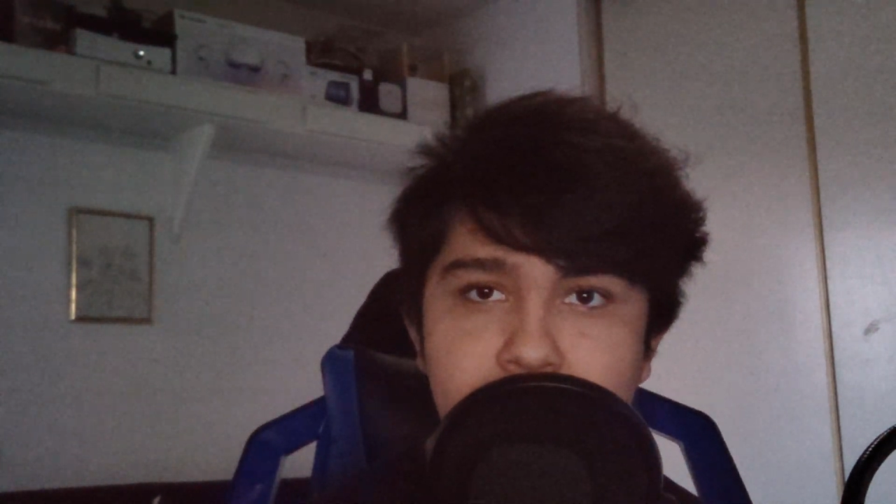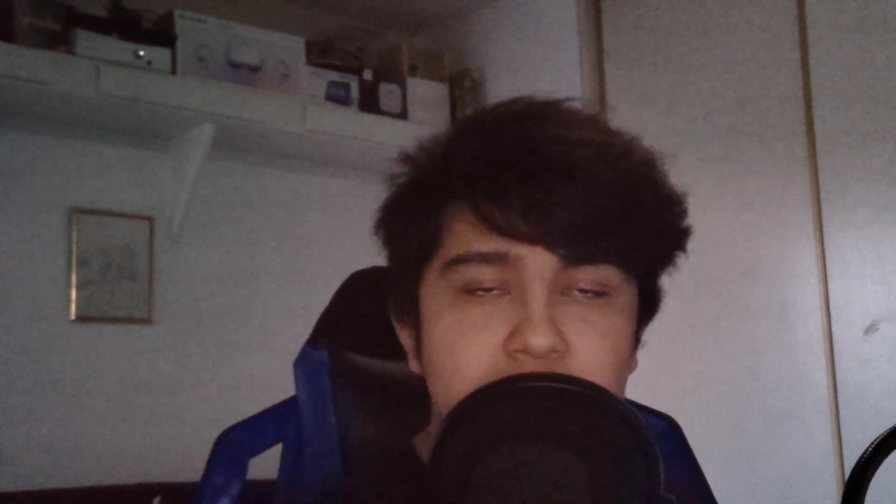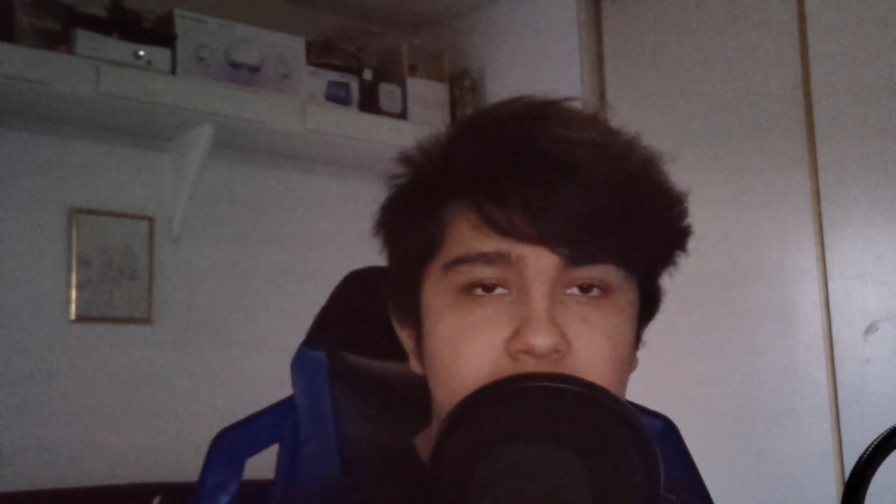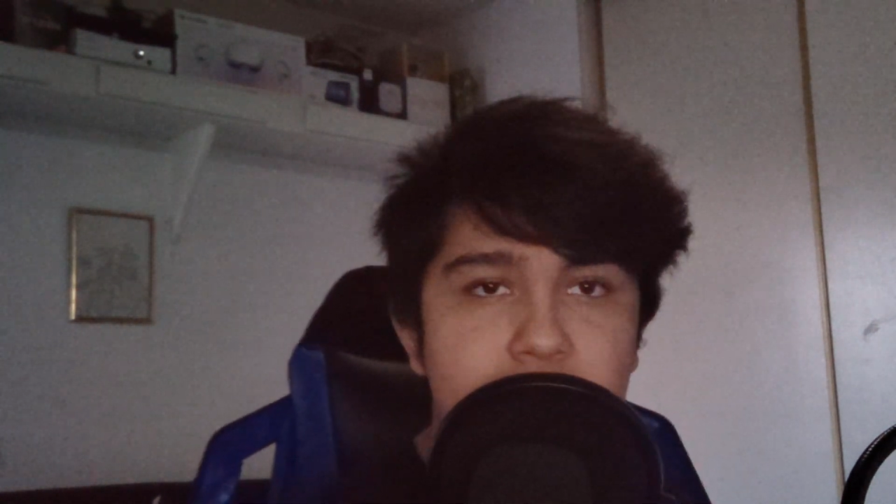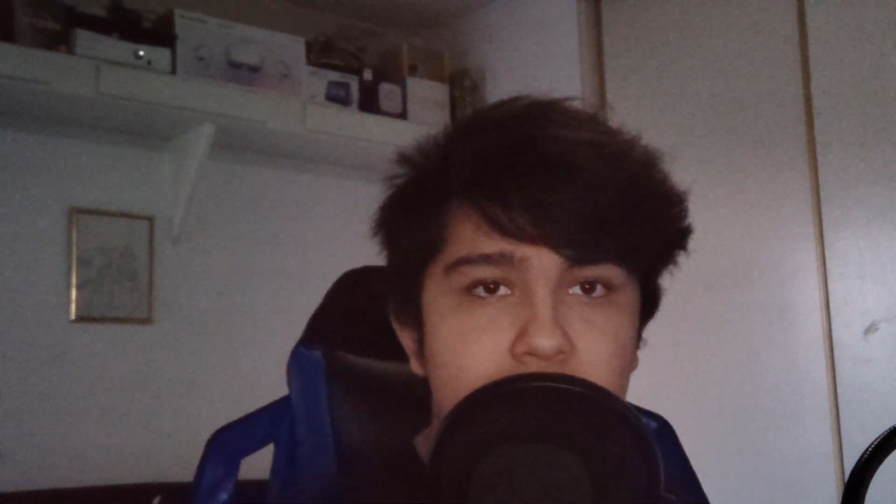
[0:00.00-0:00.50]

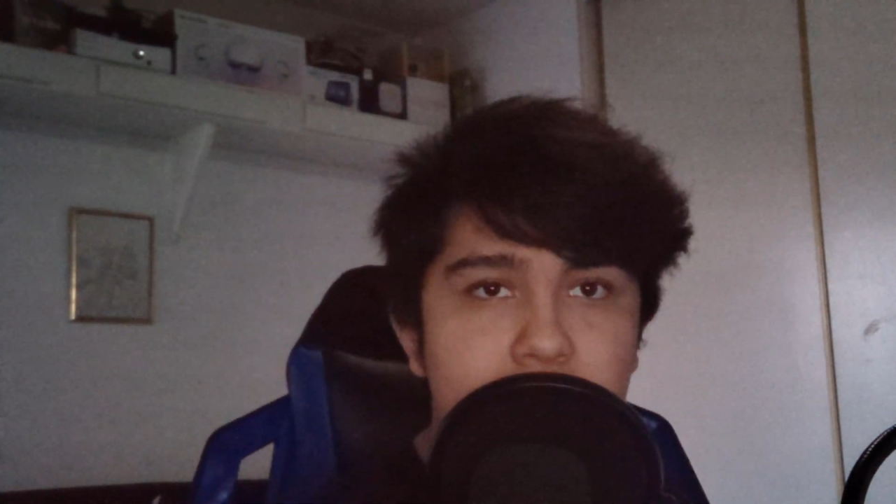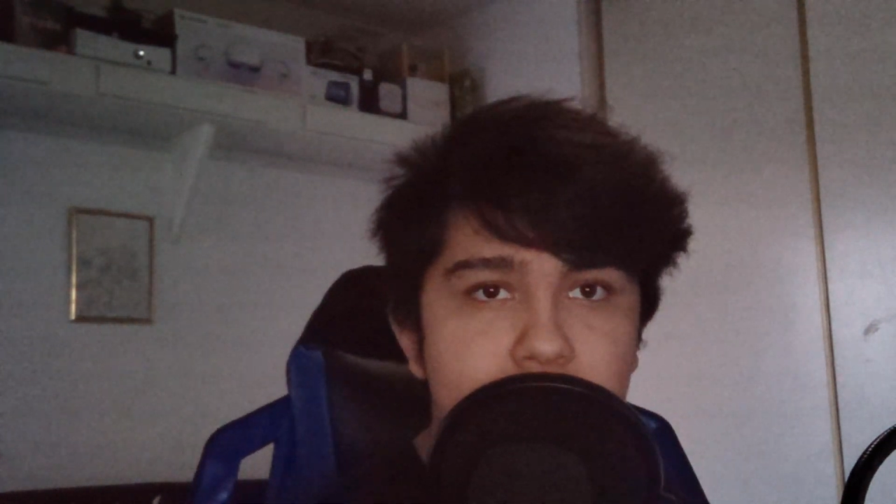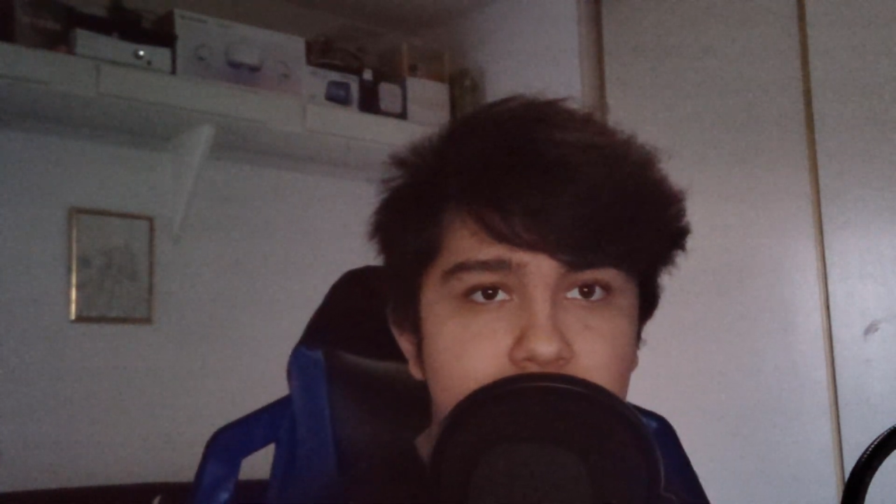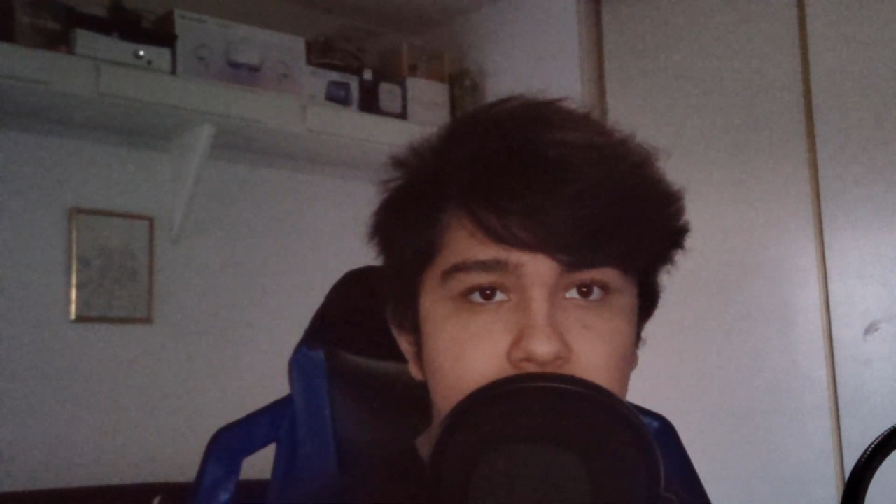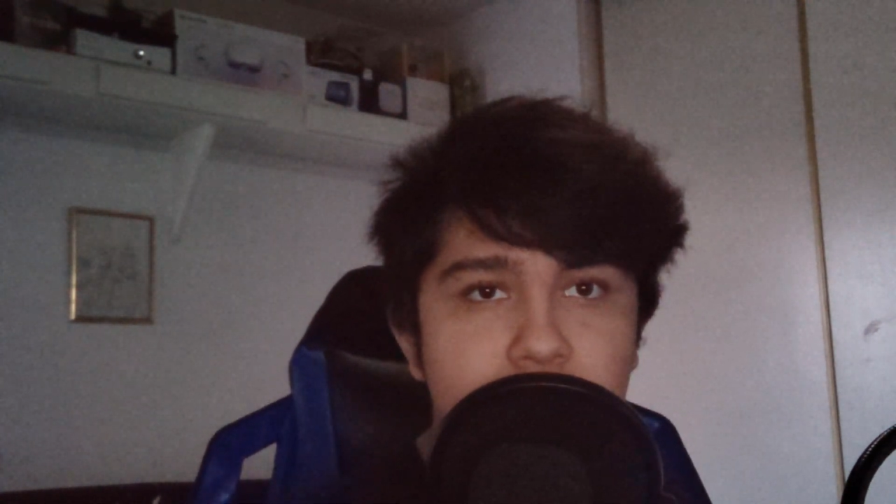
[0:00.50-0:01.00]
They
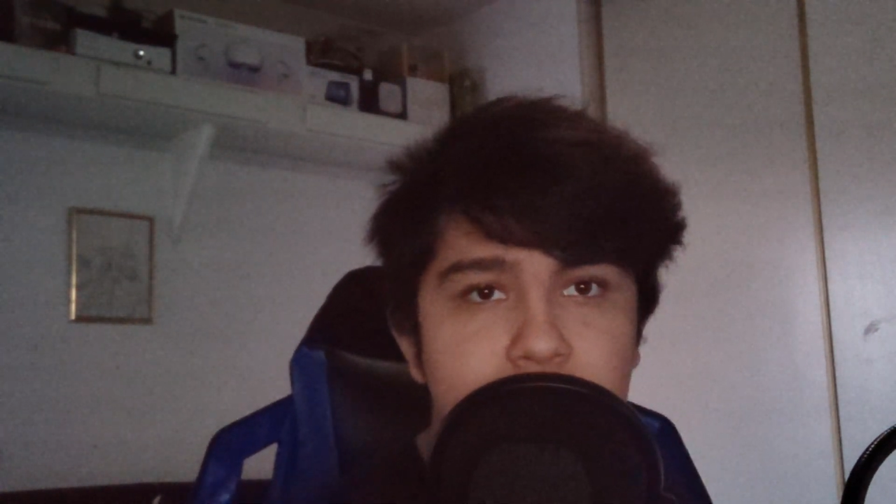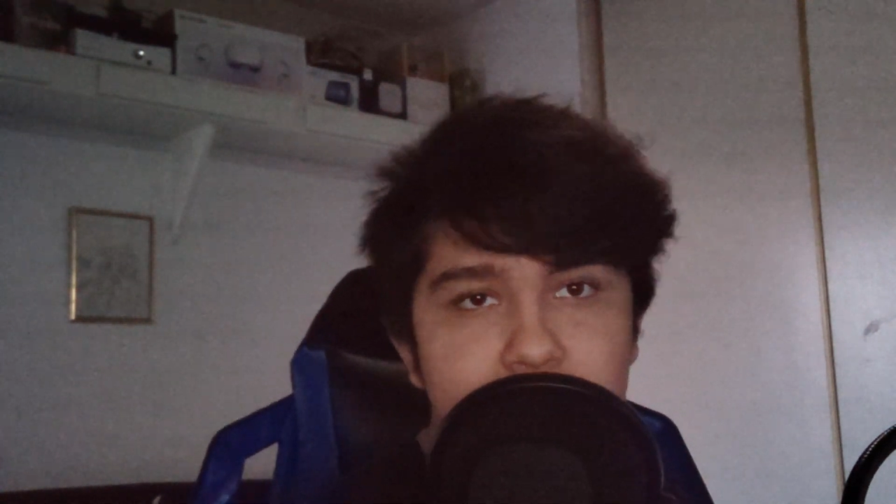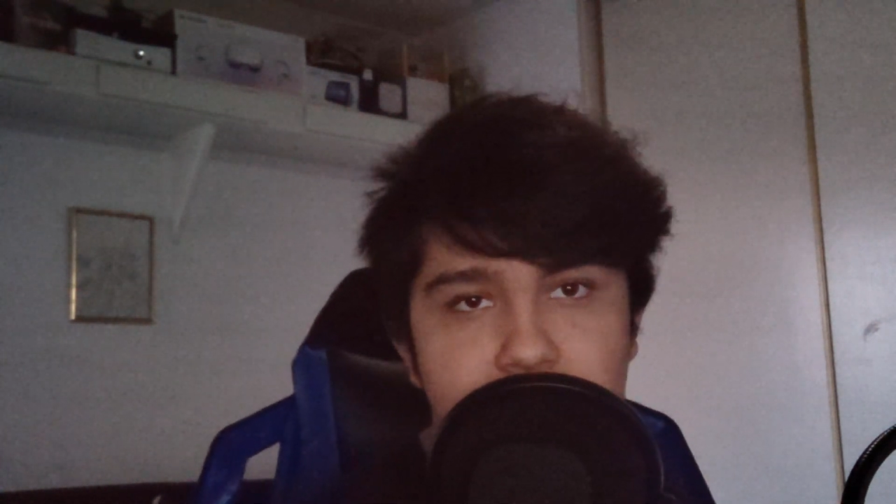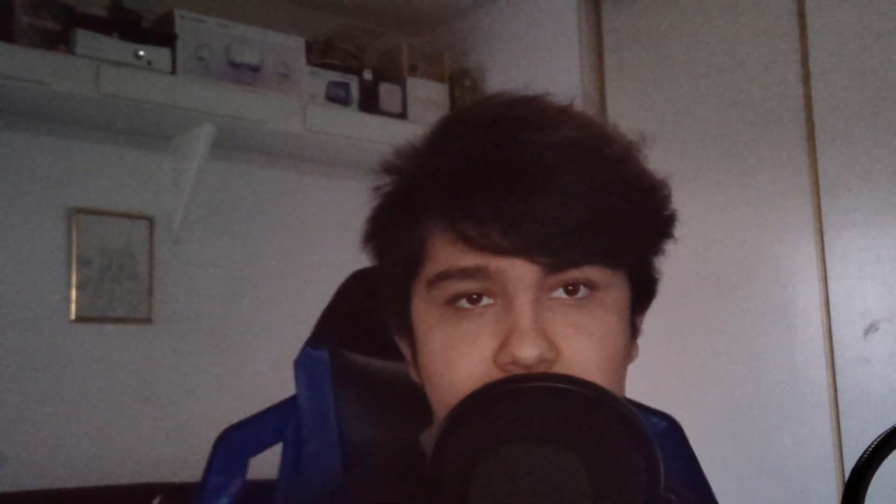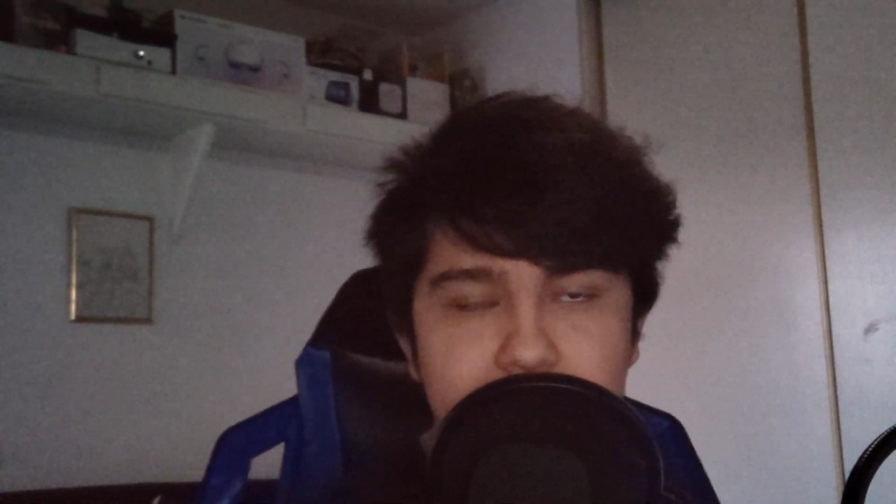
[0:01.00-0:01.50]
operate with